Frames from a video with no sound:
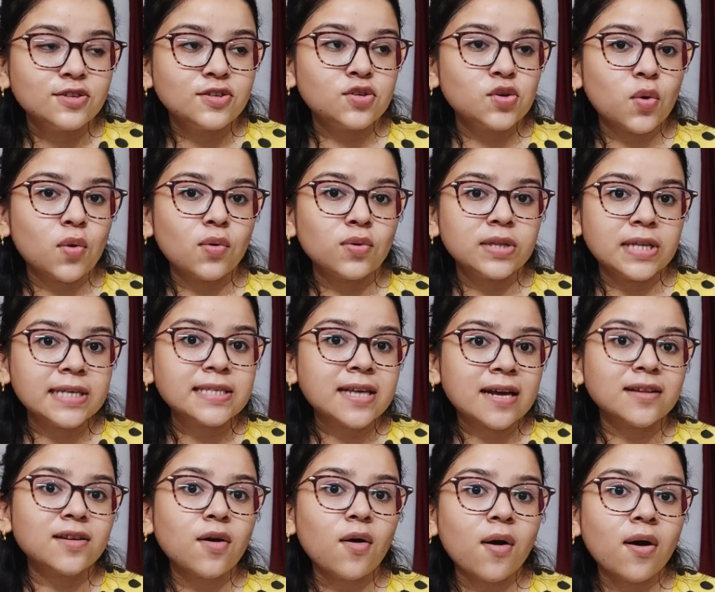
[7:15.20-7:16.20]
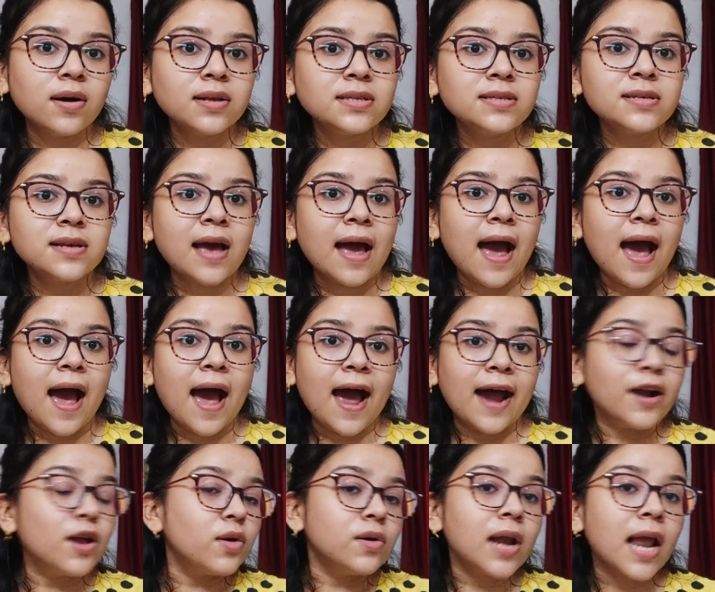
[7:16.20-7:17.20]
So these are the cons.
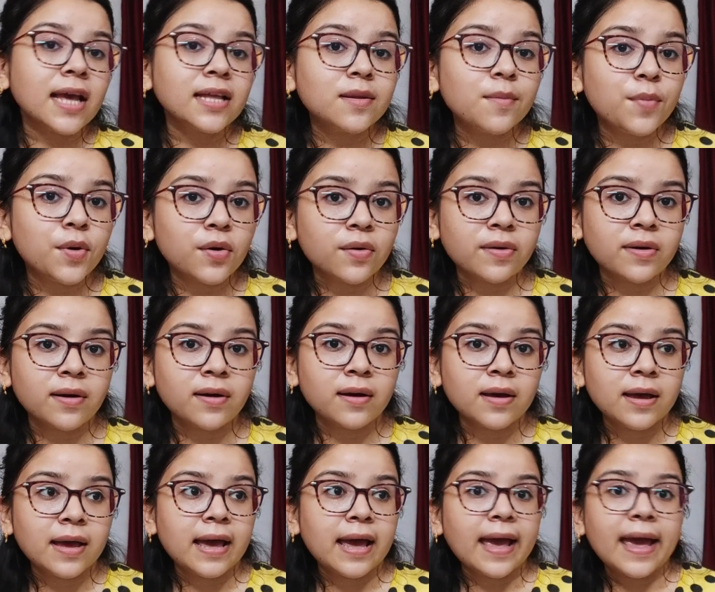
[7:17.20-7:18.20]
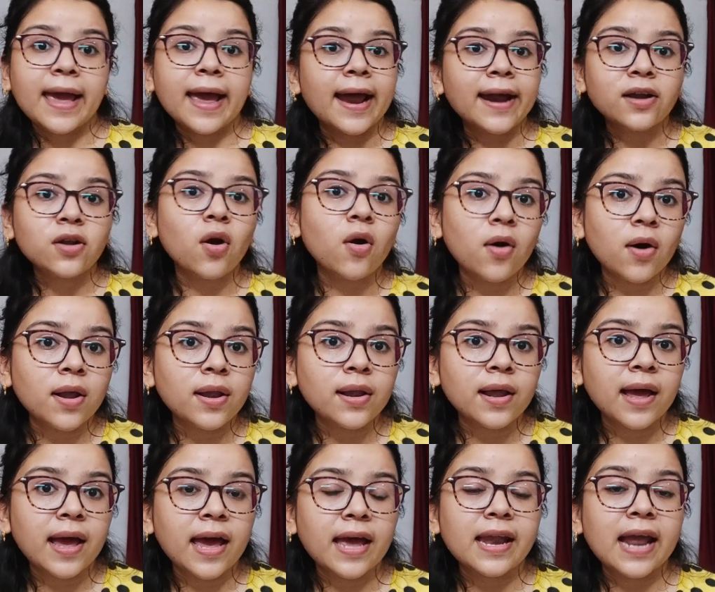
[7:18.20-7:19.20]
I don't like the book at all,
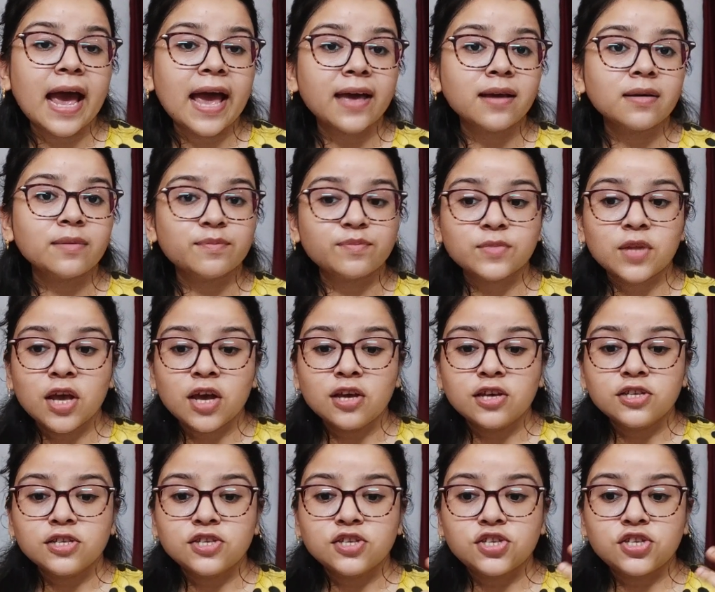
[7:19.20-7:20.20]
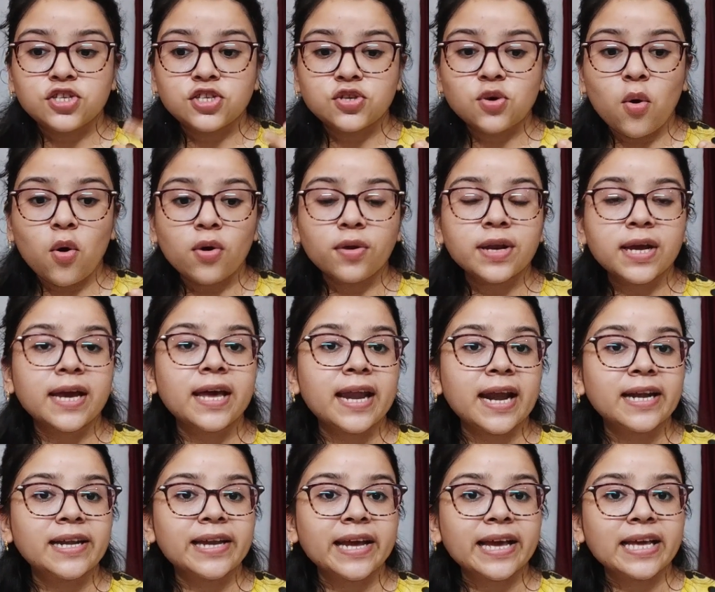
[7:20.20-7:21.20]
and I am so
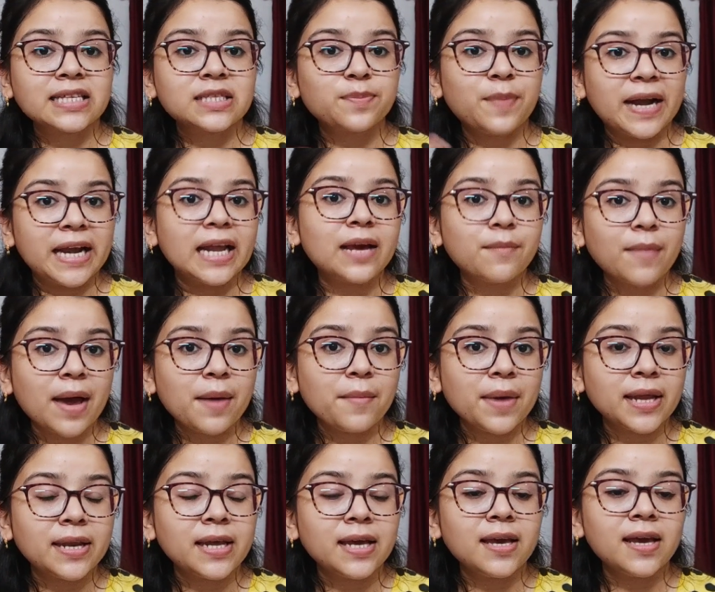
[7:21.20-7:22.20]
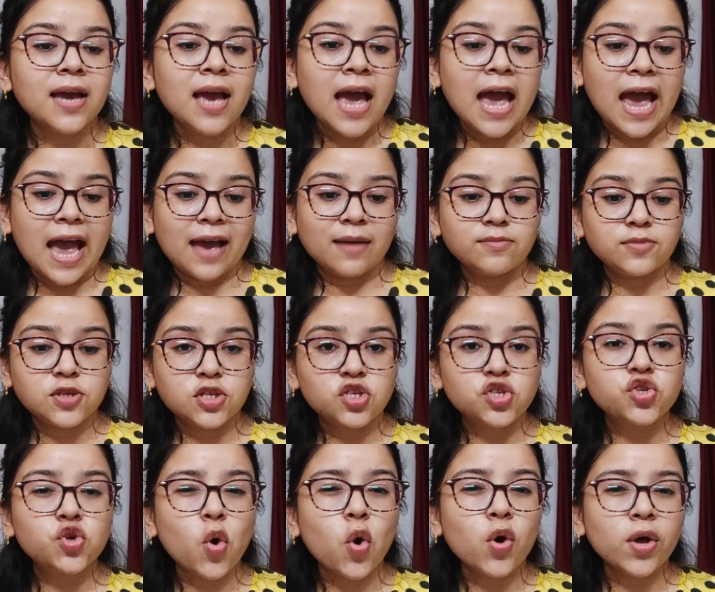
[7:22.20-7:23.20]
regretting spending my money. I am
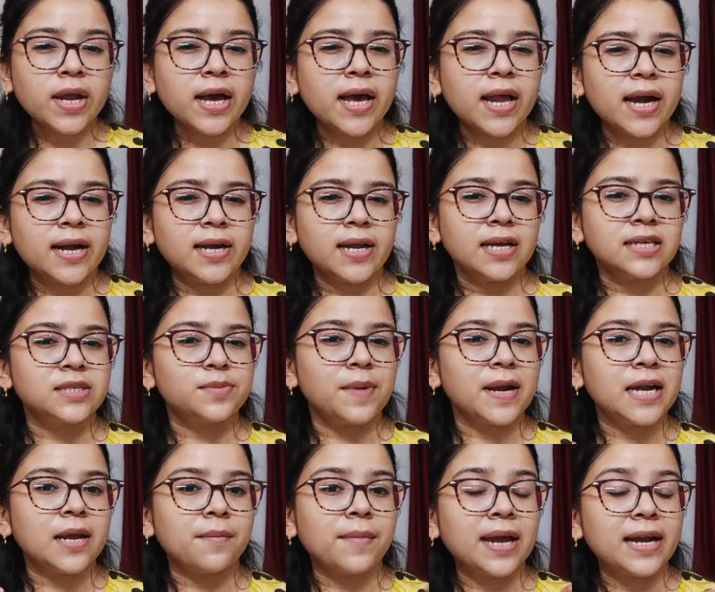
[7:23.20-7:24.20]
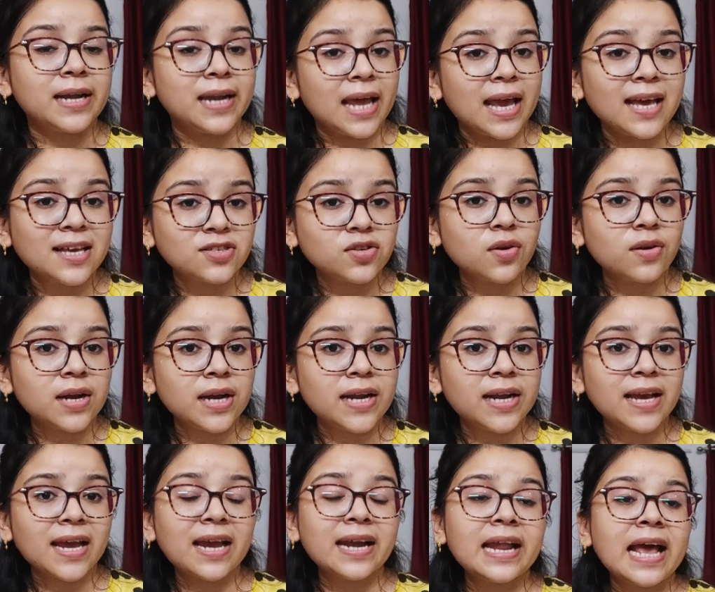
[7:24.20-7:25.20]
so regretting spending my days on
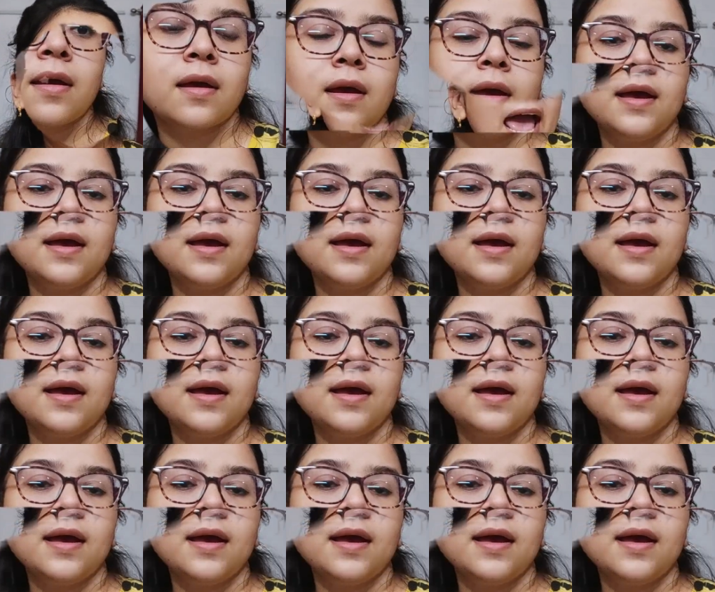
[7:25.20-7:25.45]
reading it.